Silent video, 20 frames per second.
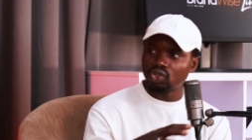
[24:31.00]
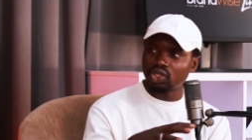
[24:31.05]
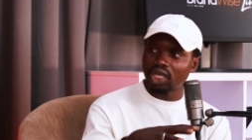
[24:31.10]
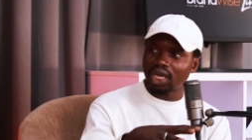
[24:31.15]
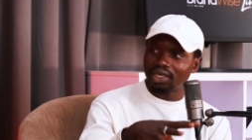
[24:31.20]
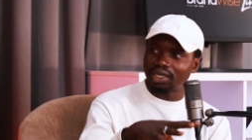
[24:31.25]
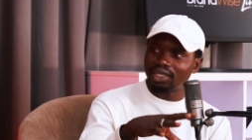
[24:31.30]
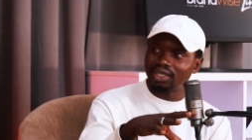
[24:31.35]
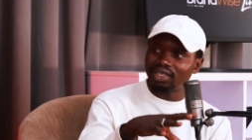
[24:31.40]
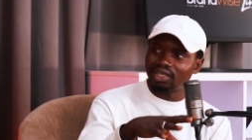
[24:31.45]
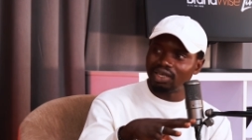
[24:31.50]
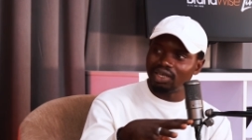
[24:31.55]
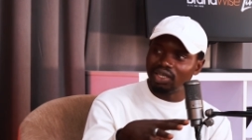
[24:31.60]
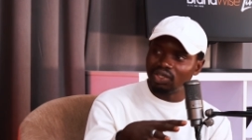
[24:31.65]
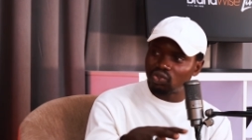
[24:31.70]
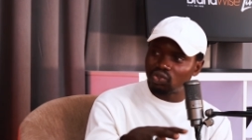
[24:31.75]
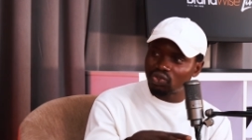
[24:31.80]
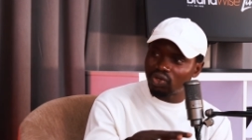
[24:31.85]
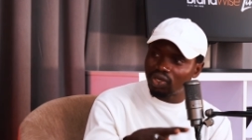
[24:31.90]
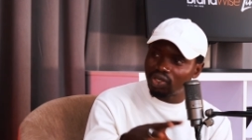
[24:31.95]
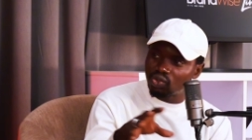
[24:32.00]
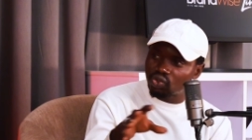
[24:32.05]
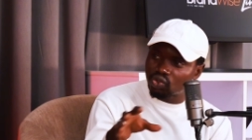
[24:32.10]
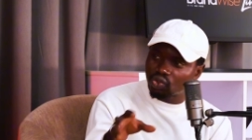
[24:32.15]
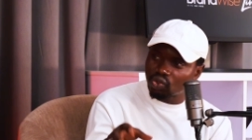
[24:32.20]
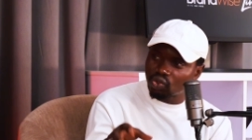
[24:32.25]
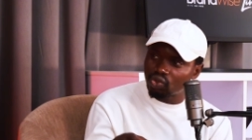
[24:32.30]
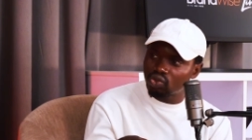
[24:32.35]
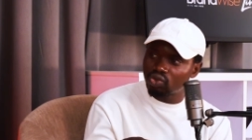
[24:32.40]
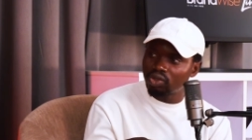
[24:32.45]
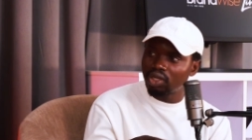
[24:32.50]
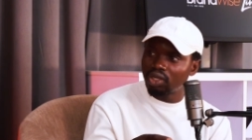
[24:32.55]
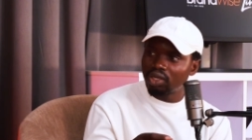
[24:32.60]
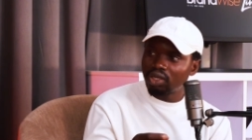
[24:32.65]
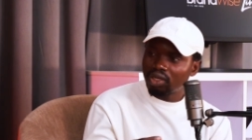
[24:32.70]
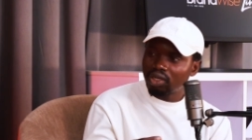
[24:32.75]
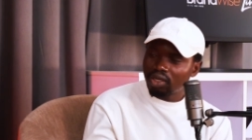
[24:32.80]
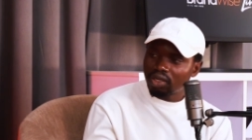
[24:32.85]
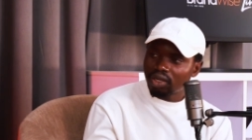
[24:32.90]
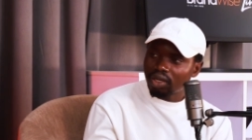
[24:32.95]
So those are the little
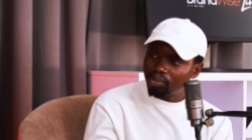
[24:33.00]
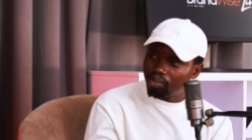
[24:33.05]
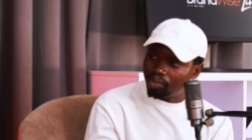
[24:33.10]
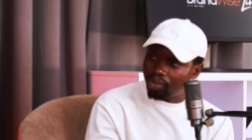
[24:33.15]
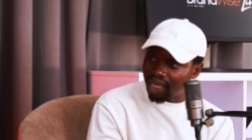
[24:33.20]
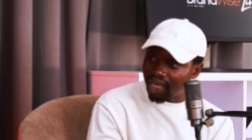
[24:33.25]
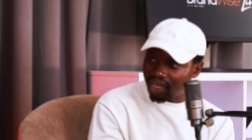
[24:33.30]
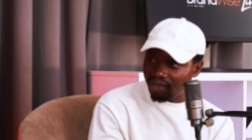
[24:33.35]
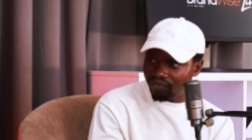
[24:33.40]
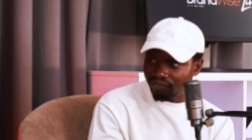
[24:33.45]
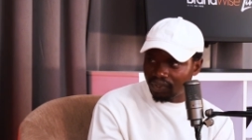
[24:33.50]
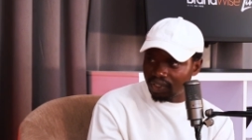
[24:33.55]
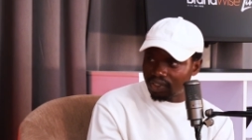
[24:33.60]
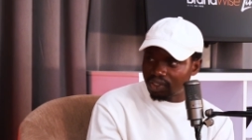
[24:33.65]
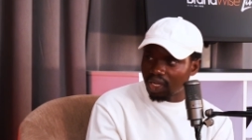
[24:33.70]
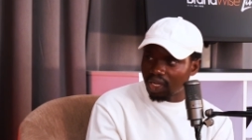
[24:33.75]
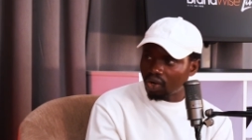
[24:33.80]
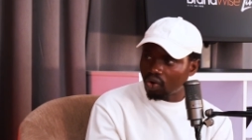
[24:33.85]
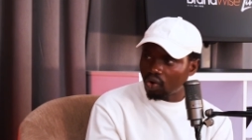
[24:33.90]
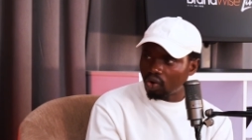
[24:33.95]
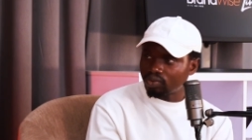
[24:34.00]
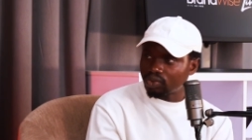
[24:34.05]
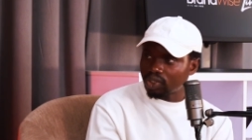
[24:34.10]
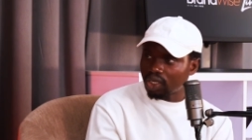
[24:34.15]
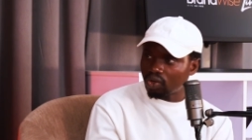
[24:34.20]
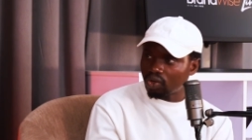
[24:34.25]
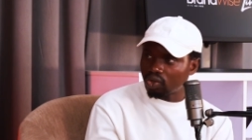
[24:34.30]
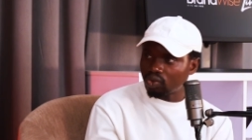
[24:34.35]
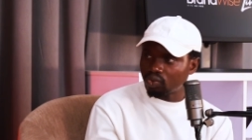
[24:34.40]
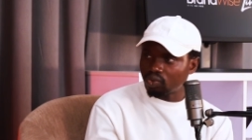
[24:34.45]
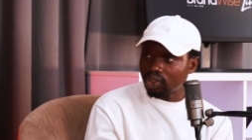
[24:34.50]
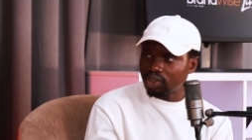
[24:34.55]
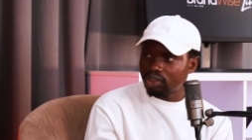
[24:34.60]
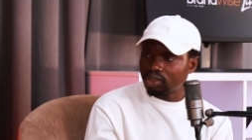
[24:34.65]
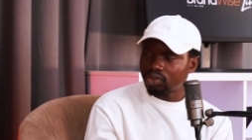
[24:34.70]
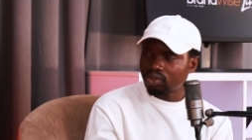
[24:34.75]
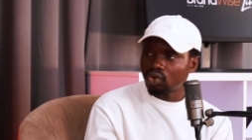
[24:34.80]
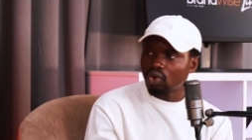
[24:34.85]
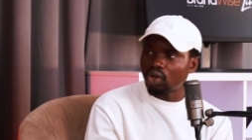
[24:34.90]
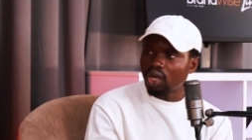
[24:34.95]
benefits that comes along
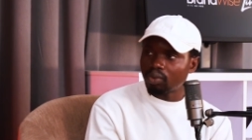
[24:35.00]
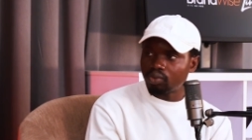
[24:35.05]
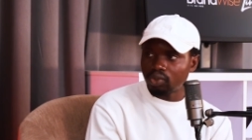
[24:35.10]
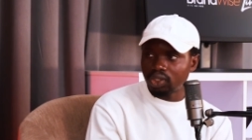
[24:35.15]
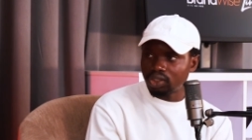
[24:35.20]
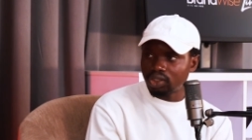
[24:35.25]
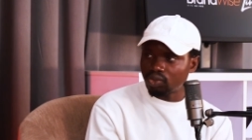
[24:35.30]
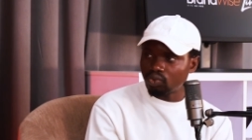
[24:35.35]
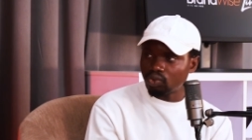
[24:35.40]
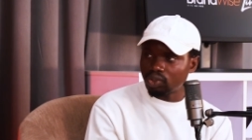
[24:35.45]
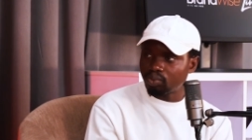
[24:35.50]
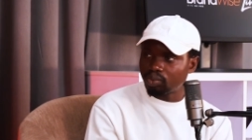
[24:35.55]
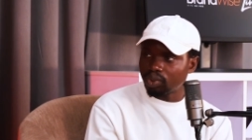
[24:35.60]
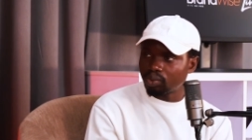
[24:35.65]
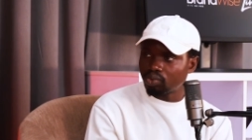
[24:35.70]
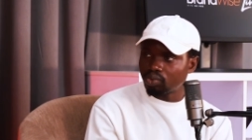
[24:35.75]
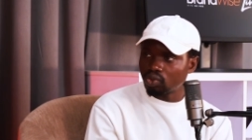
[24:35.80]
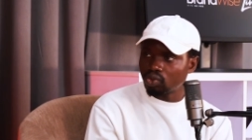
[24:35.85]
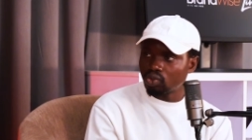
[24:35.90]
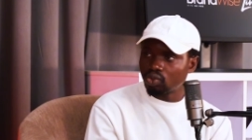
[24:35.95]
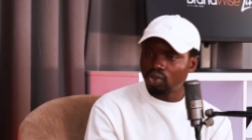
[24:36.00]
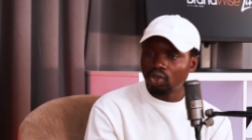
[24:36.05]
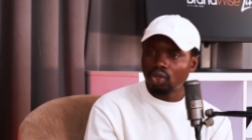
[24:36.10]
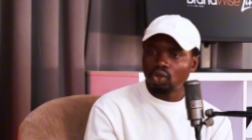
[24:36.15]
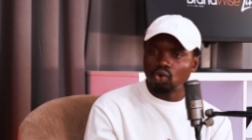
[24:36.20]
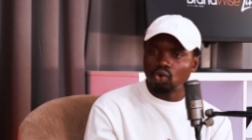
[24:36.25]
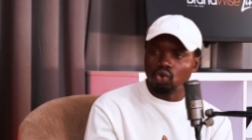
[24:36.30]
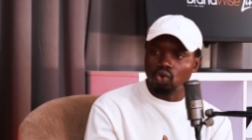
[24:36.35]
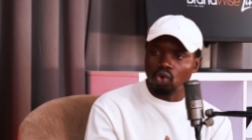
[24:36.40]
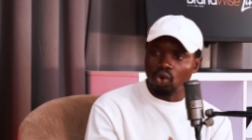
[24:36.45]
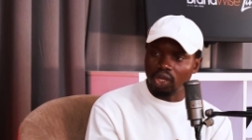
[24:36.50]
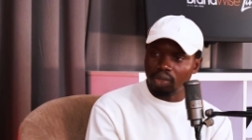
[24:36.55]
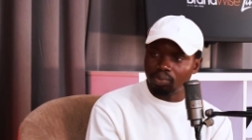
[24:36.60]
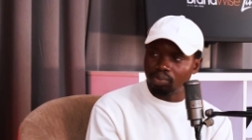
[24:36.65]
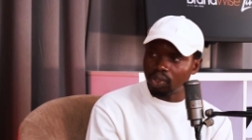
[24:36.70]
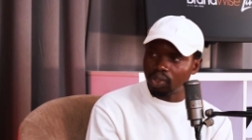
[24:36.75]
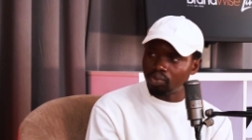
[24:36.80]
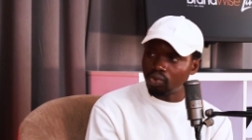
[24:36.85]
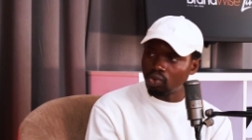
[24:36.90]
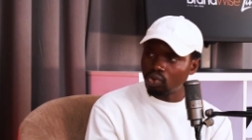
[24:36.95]
with collaborating with people,
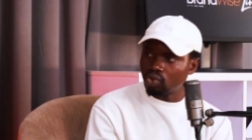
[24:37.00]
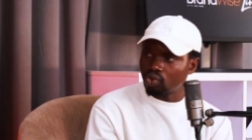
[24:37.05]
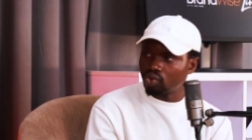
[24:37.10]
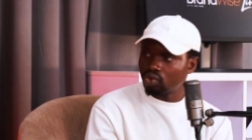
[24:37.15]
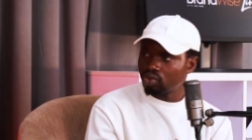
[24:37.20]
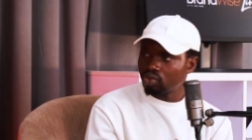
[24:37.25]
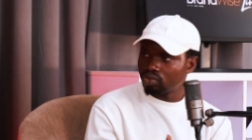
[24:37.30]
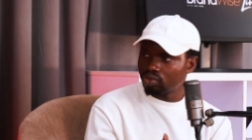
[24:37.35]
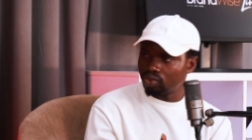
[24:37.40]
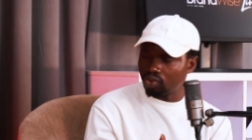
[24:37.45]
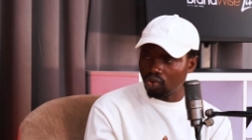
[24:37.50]
knowing people,